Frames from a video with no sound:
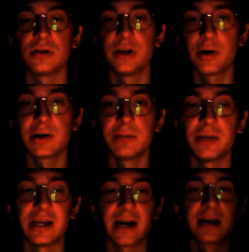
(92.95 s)
You know what I
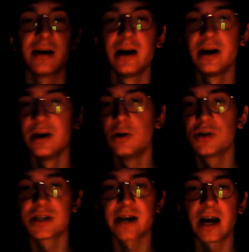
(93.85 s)
mean? Like, you
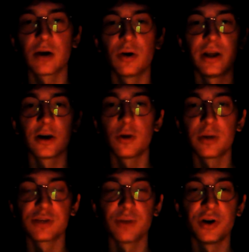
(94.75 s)
just calculate how
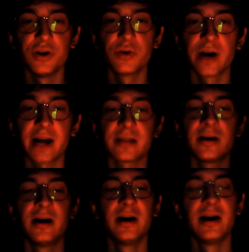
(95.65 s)
much money you get,
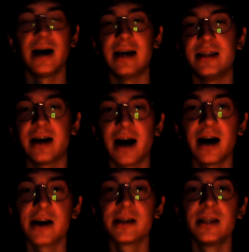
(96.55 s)
and the
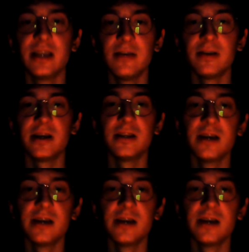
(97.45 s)
higher the dividend